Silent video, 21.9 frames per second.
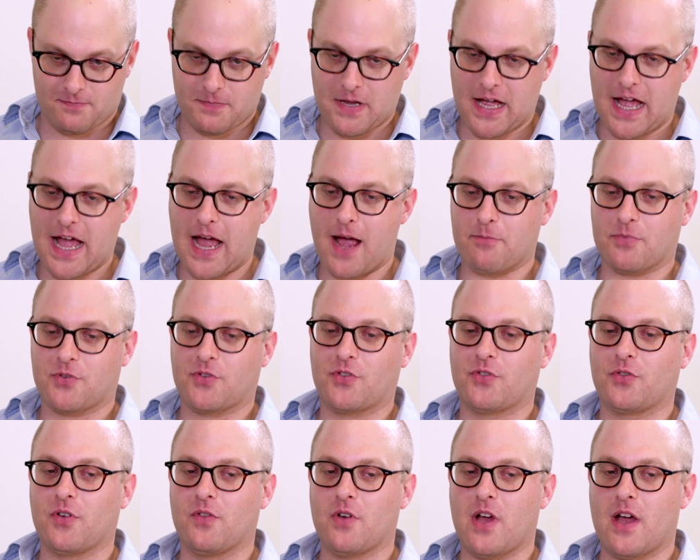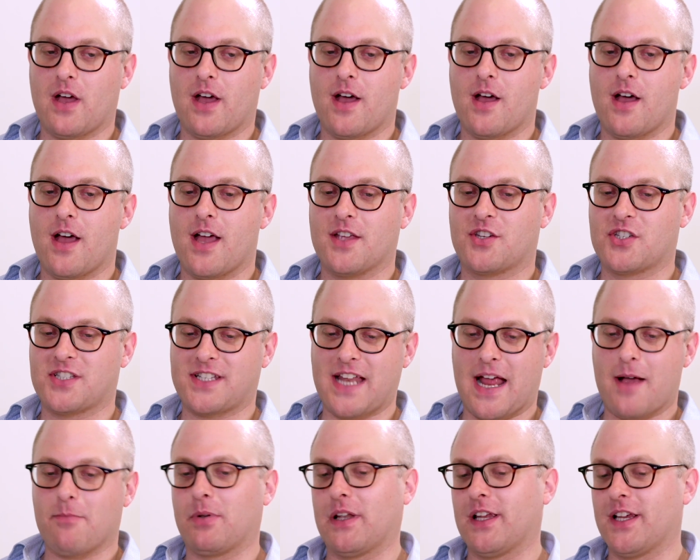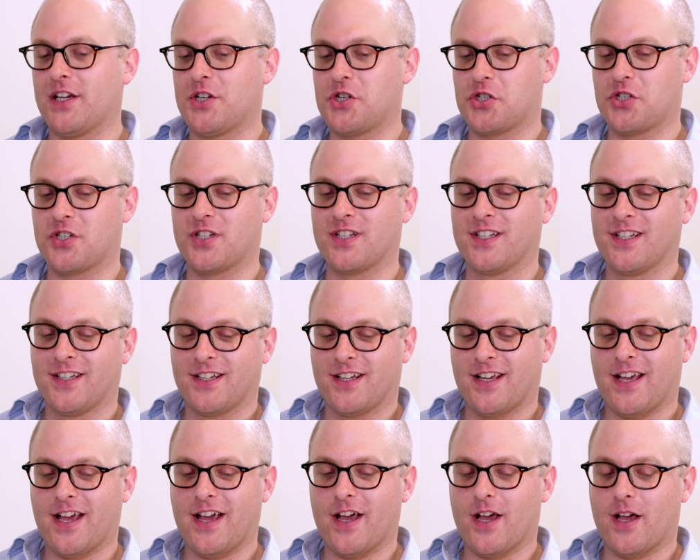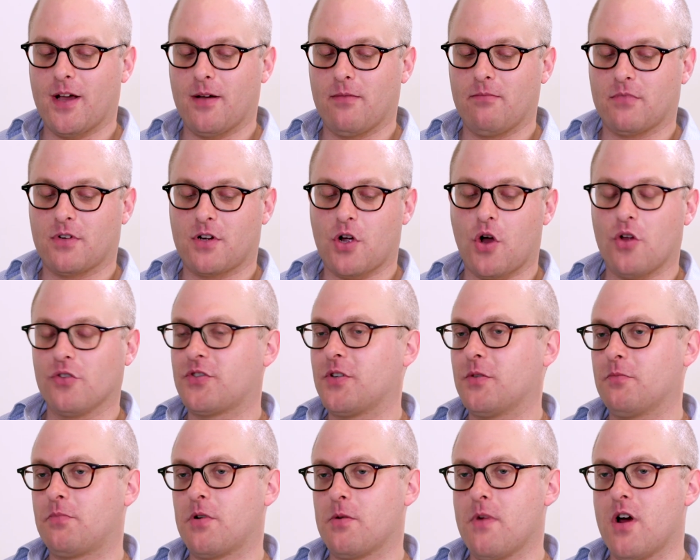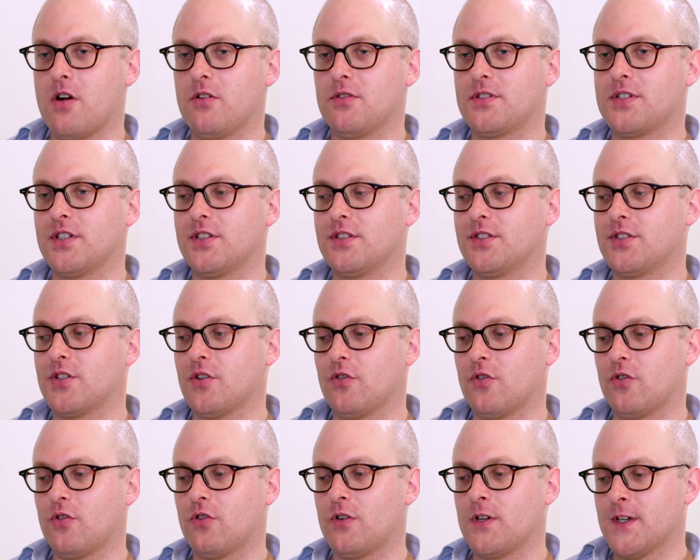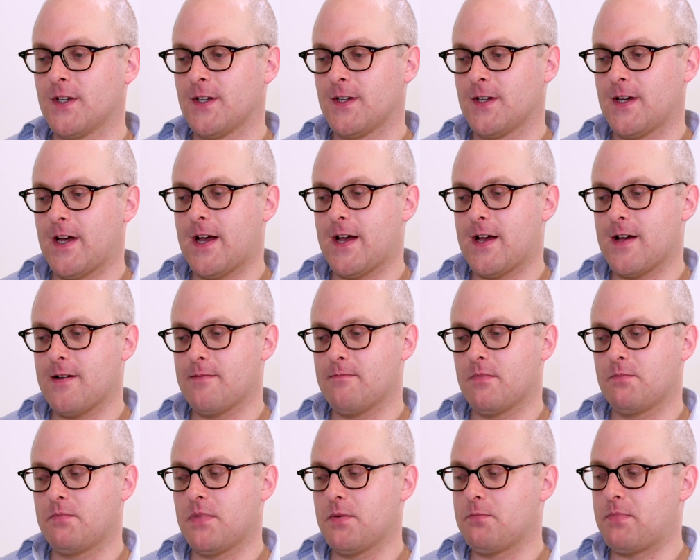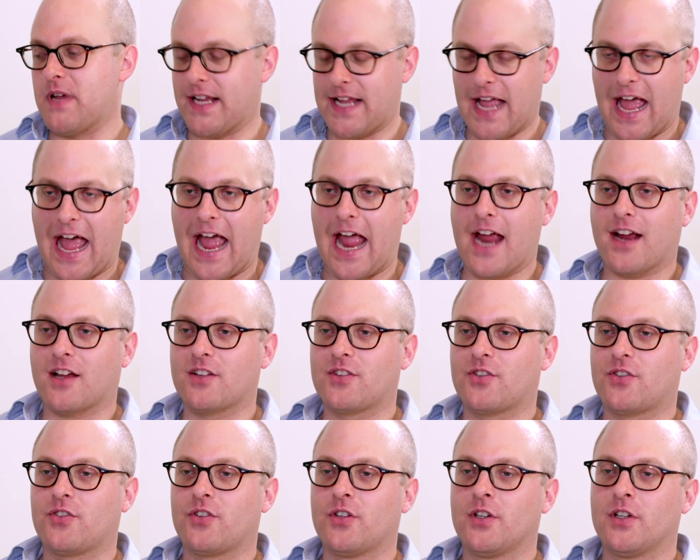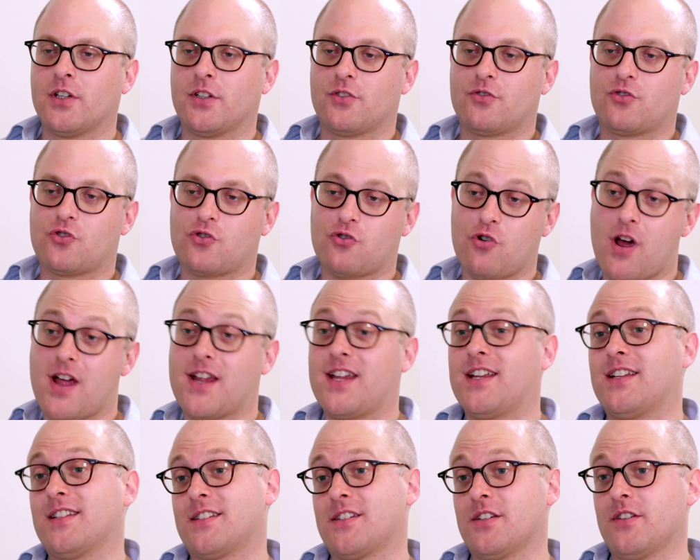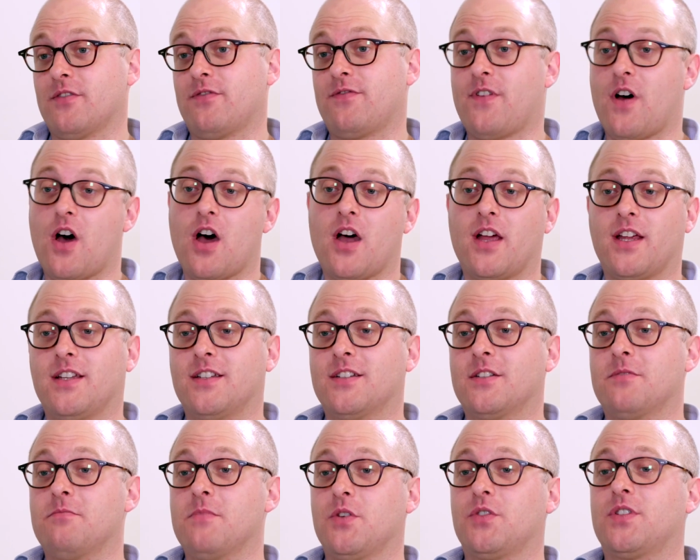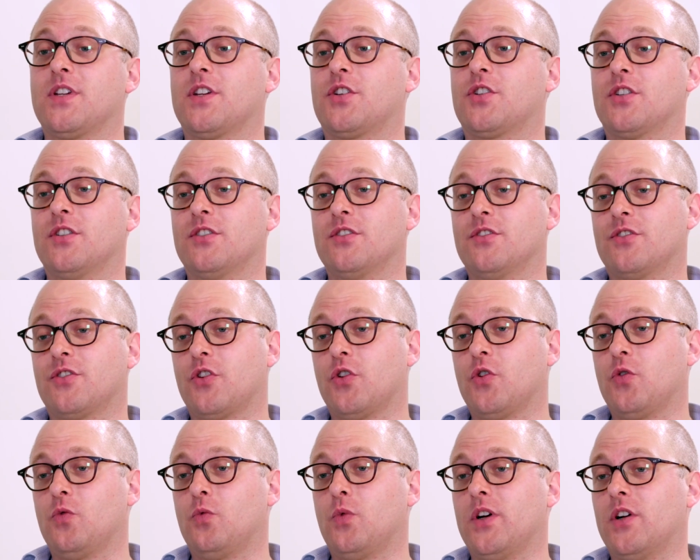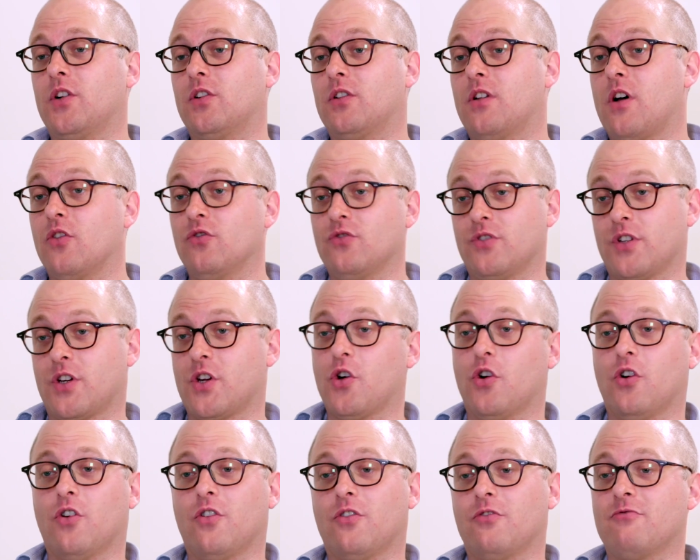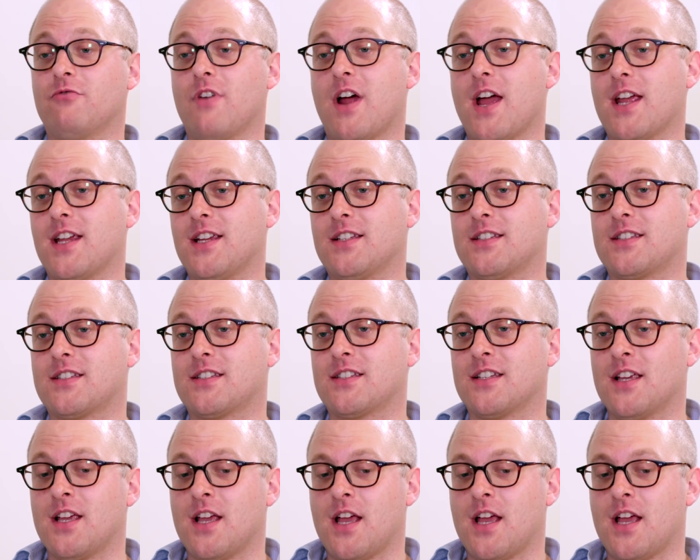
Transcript: perhaps established concert promoters or big acts trying to find musicians who will undercut rates,